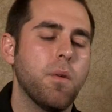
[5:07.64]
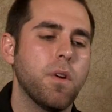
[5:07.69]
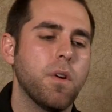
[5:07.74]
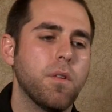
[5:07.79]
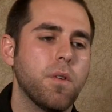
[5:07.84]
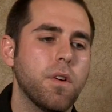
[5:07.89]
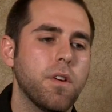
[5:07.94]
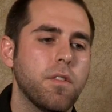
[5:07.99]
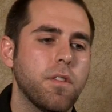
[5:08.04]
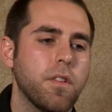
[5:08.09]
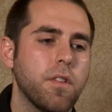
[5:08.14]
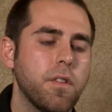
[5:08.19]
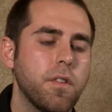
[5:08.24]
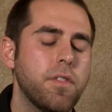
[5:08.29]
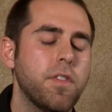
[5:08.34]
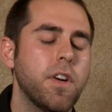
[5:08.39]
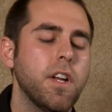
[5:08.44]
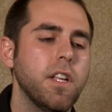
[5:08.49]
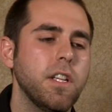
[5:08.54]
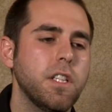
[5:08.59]

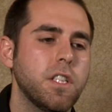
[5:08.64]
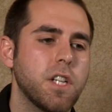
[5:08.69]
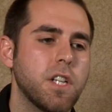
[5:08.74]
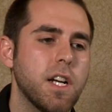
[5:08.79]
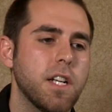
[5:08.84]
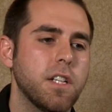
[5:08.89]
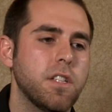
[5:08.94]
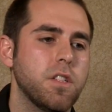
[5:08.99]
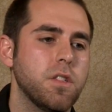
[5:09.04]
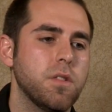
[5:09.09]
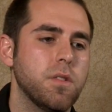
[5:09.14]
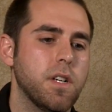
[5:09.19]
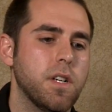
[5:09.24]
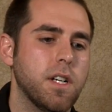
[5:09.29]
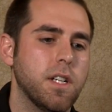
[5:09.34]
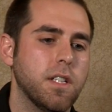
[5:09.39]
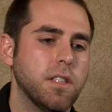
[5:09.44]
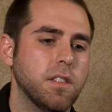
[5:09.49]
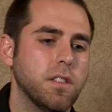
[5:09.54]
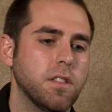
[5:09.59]
we've really tried
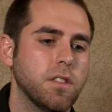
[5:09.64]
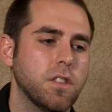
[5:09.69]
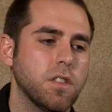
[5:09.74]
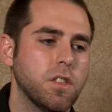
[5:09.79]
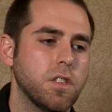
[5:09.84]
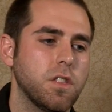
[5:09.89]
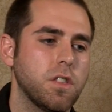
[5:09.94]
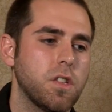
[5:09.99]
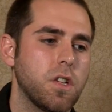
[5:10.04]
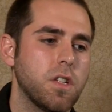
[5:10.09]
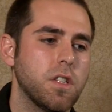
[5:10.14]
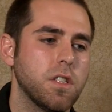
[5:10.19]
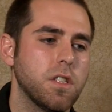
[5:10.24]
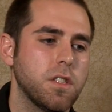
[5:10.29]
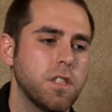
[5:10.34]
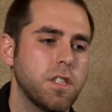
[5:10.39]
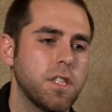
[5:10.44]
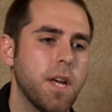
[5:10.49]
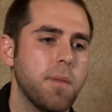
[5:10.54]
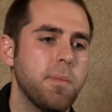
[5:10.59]
to
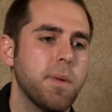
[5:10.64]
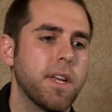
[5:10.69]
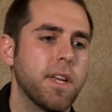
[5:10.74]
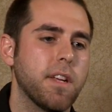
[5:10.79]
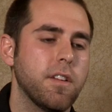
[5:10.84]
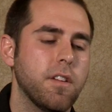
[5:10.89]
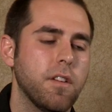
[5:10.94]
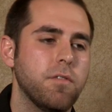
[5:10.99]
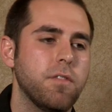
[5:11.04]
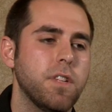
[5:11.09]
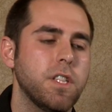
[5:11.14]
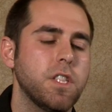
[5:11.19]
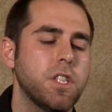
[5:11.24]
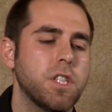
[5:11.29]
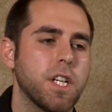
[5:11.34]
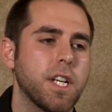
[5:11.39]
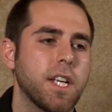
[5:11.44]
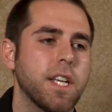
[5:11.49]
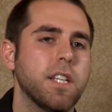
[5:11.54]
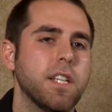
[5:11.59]
start stepping and
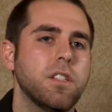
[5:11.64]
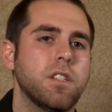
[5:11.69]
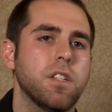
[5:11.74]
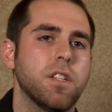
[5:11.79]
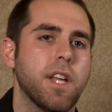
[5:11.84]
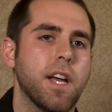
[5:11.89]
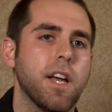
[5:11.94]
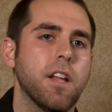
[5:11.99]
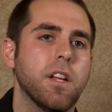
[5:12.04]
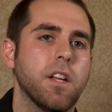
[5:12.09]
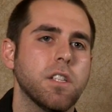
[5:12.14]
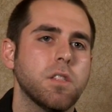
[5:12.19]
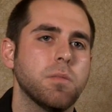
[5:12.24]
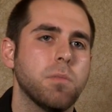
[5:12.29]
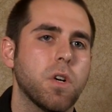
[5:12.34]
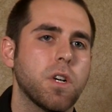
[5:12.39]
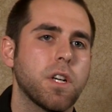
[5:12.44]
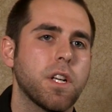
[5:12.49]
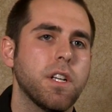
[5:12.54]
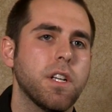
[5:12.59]
venturing into the LS
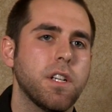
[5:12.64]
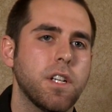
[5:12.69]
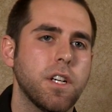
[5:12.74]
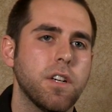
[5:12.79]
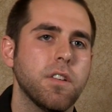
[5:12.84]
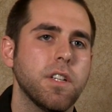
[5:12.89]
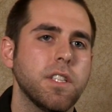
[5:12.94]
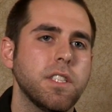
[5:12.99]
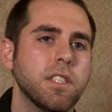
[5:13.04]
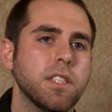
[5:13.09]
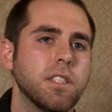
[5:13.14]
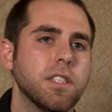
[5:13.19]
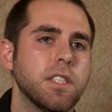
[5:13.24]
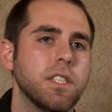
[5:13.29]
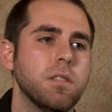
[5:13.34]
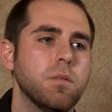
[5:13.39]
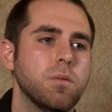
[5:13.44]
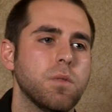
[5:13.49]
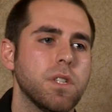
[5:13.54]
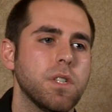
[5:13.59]
market here
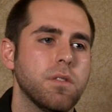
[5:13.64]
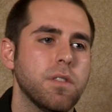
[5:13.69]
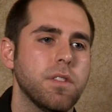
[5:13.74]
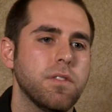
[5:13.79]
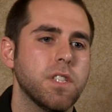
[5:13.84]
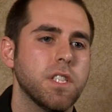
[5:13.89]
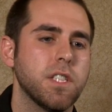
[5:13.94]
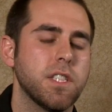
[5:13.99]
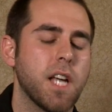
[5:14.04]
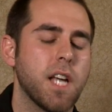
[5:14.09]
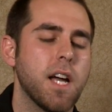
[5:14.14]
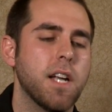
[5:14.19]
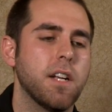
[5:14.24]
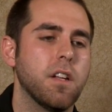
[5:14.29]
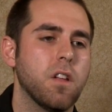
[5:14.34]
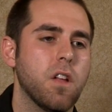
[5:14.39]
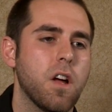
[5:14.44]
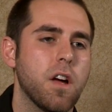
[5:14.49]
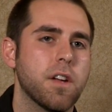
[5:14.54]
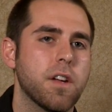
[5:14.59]
recently. We've designed
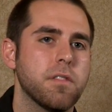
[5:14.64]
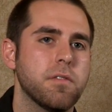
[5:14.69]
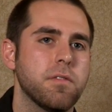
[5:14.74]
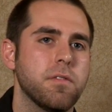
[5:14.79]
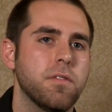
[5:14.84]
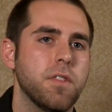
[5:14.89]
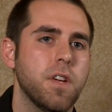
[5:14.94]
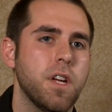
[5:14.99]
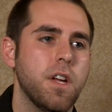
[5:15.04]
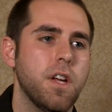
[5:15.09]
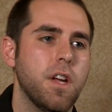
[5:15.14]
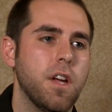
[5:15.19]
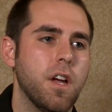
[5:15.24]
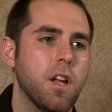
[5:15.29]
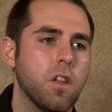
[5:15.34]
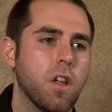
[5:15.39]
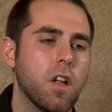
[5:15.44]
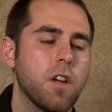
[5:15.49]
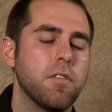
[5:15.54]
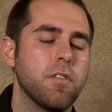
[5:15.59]
a lot of
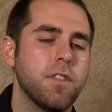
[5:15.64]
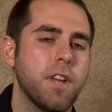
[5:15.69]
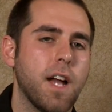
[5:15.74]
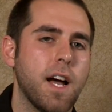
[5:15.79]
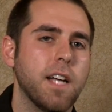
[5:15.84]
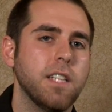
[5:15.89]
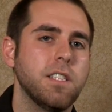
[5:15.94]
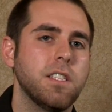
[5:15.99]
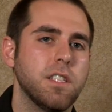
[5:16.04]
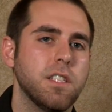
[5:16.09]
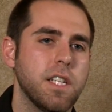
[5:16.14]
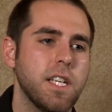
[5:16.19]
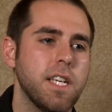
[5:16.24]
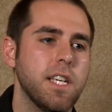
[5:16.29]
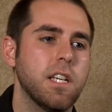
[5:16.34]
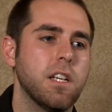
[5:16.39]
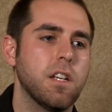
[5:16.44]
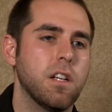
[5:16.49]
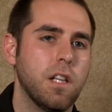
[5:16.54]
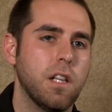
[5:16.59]
nice,
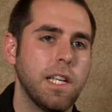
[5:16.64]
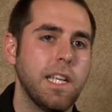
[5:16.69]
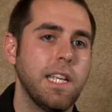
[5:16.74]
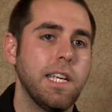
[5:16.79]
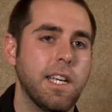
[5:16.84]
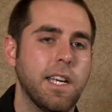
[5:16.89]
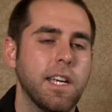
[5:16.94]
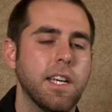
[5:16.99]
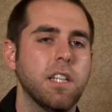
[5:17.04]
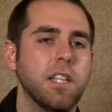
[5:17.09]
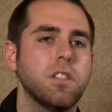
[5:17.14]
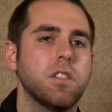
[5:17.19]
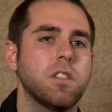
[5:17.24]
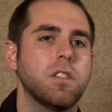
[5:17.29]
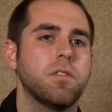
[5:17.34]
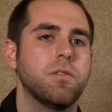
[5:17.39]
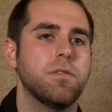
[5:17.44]
neat, clean kits